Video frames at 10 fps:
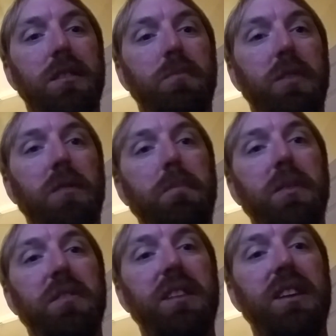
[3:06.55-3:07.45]
We
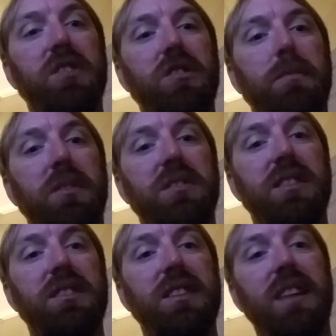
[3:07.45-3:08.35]
rebuilt the engine about
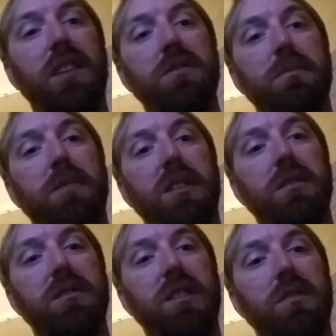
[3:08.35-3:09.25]
60,000
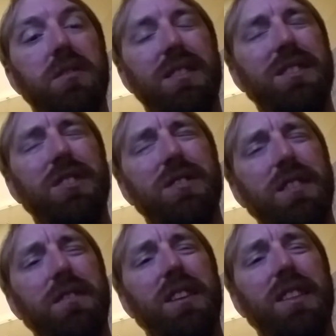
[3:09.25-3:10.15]
miles ago, 60 or
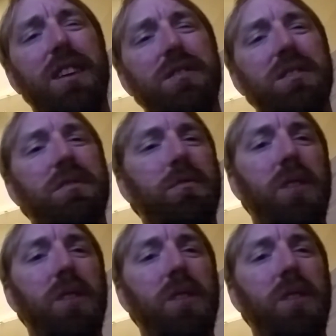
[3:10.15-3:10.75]
70,000,